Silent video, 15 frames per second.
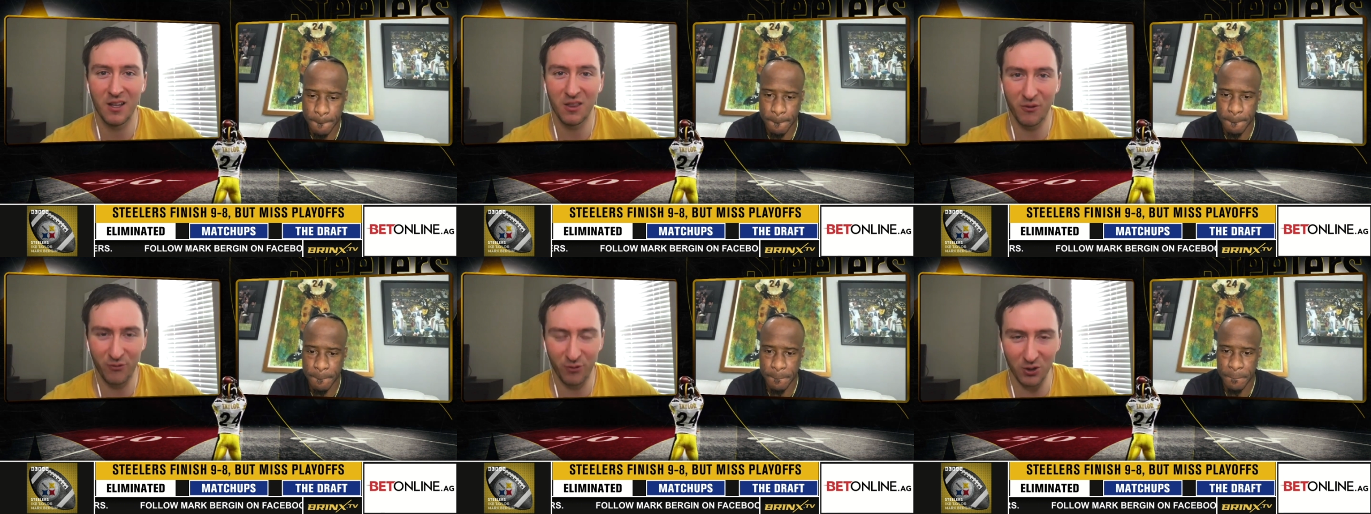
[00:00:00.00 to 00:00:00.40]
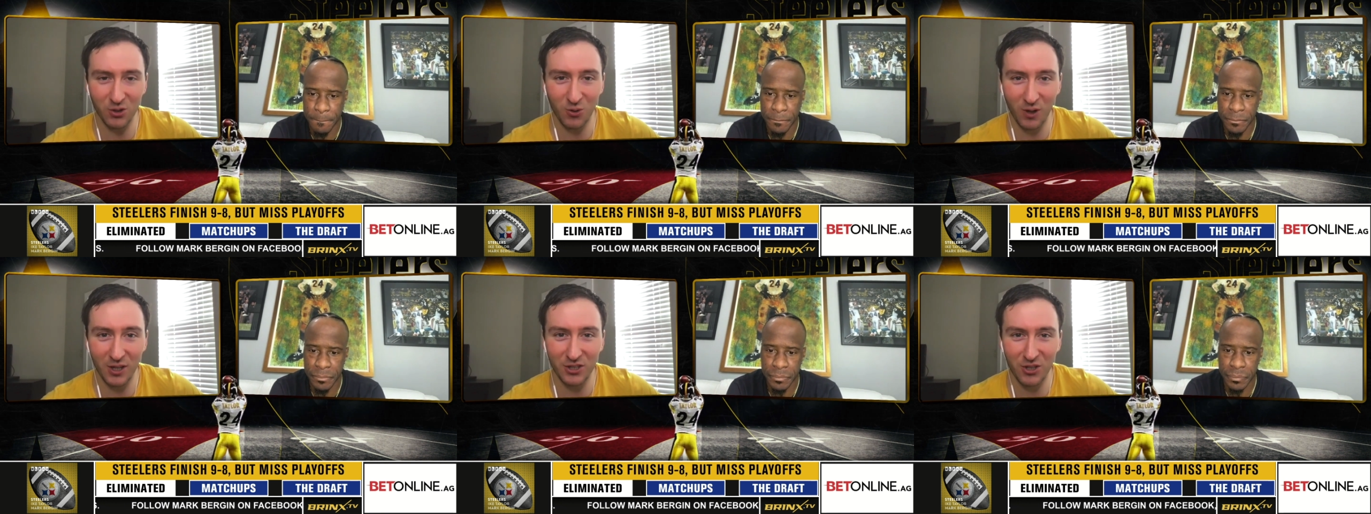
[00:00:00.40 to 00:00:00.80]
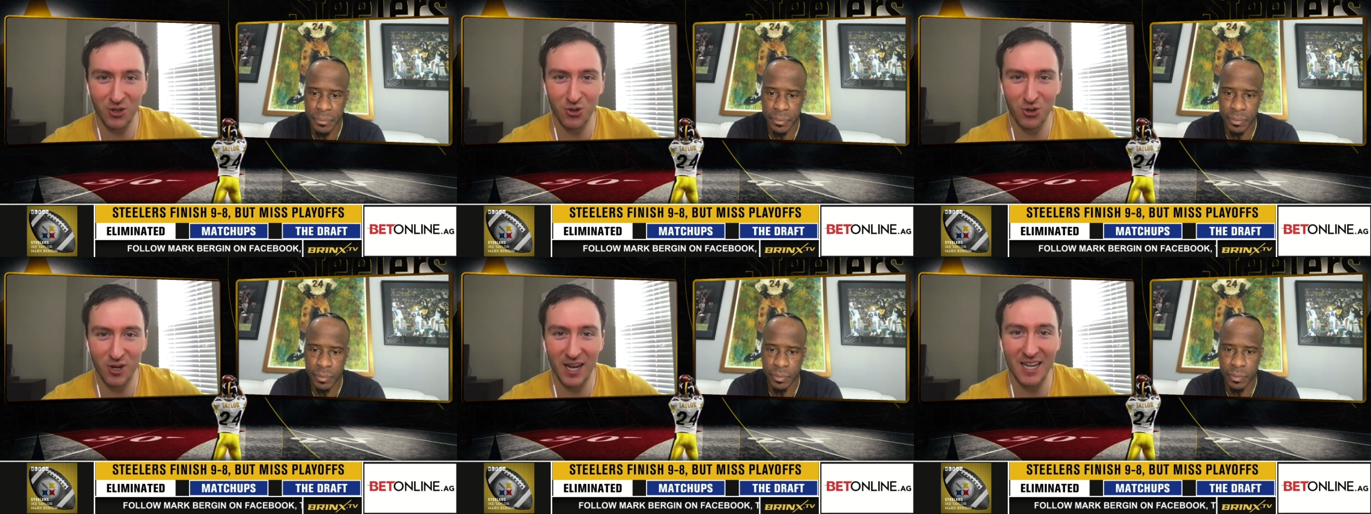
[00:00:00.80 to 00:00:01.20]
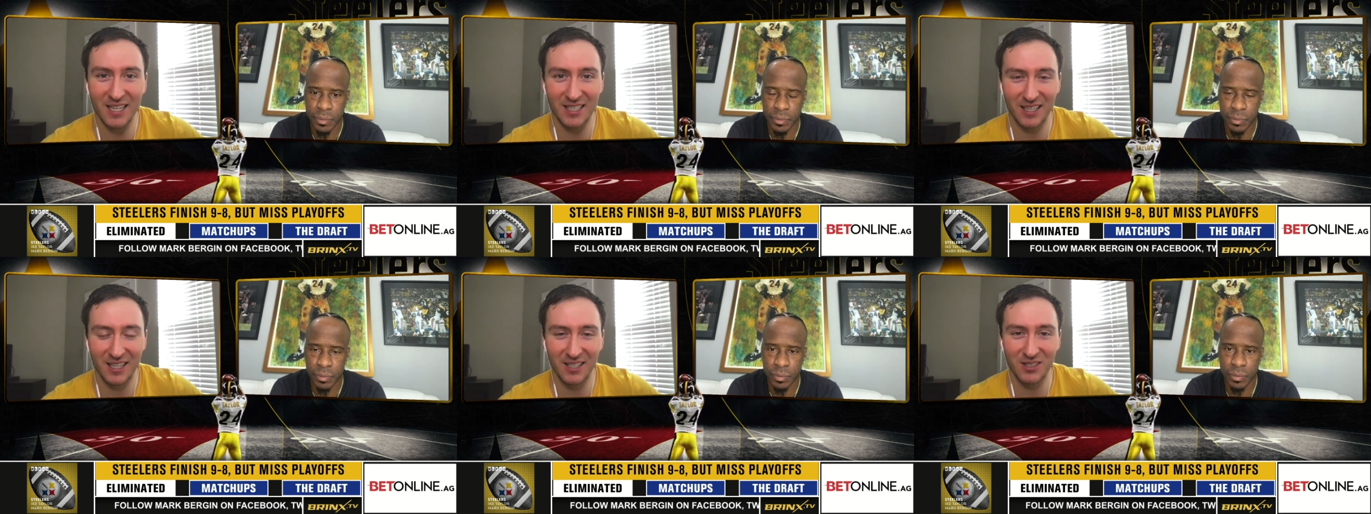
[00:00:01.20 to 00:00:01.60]
Speaker 1: The first question you should
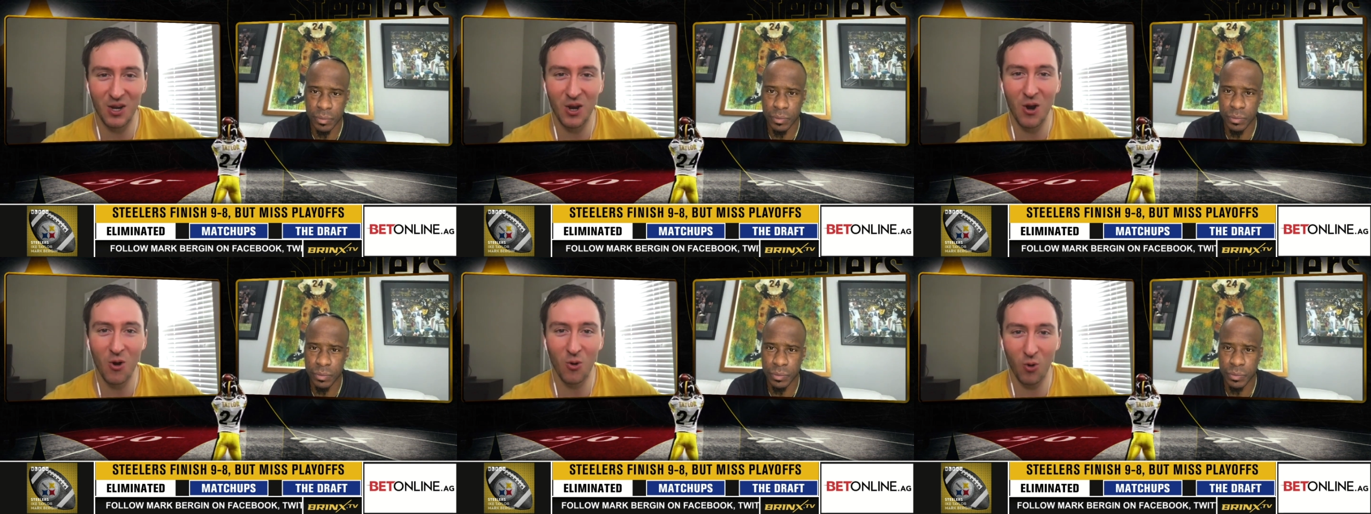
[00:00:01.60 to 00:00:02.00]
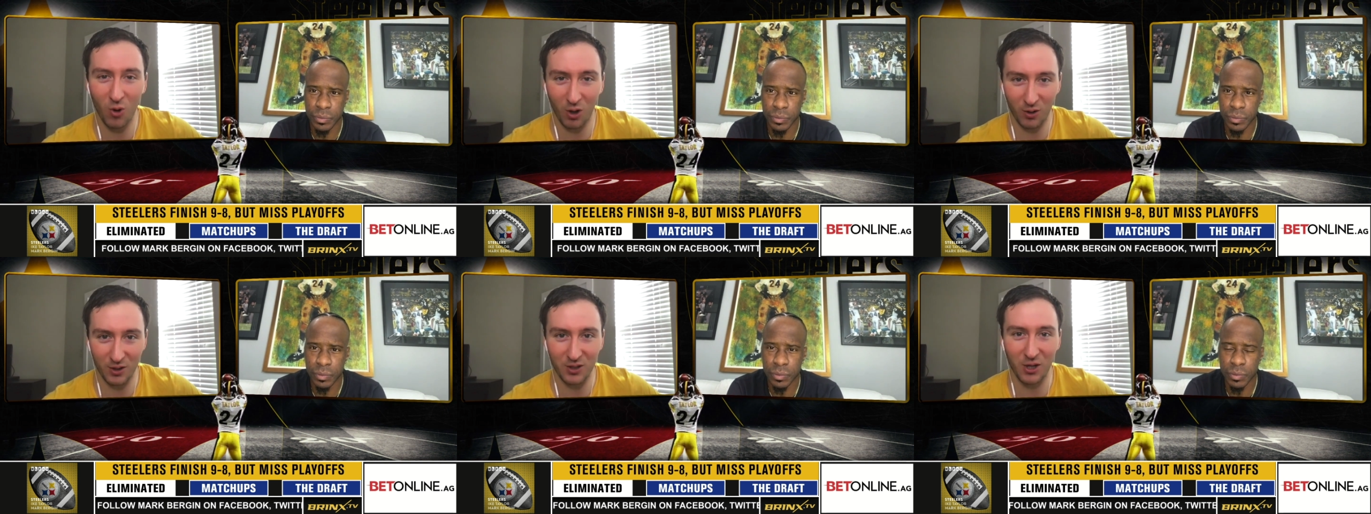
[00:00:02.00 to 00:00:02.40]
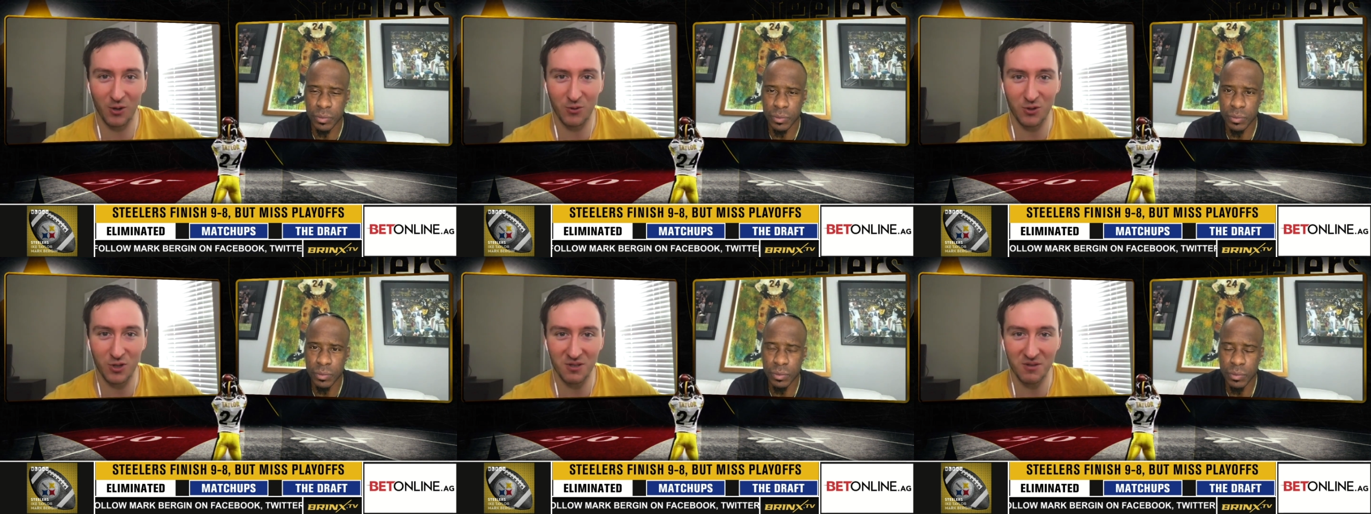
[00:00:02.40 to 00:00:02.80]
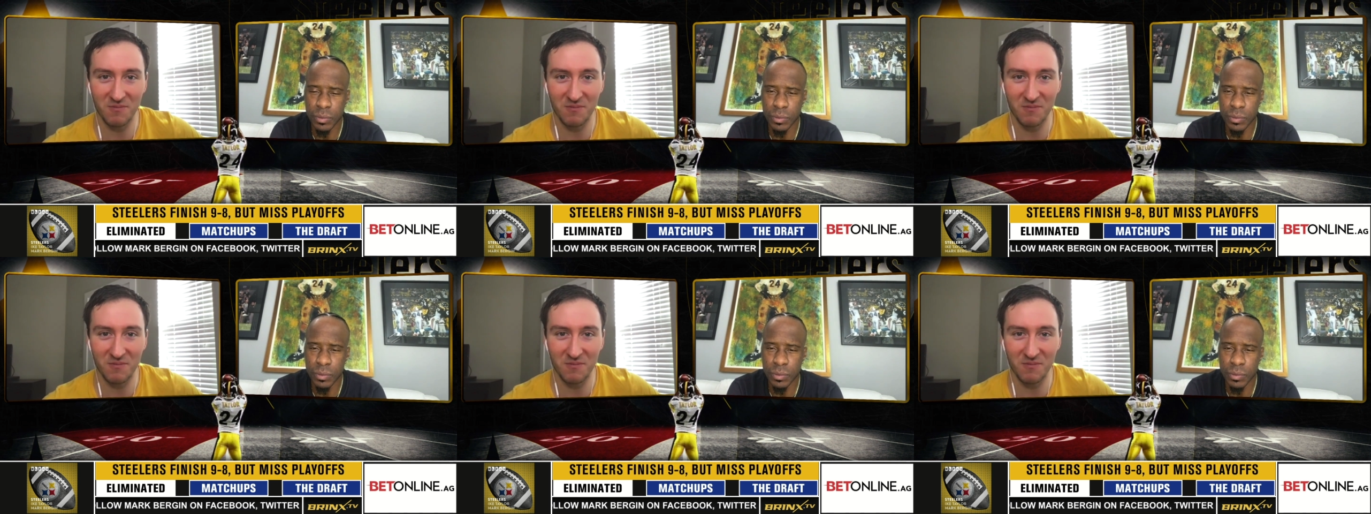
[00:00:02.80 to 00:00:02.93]
ask is, who are his coaches?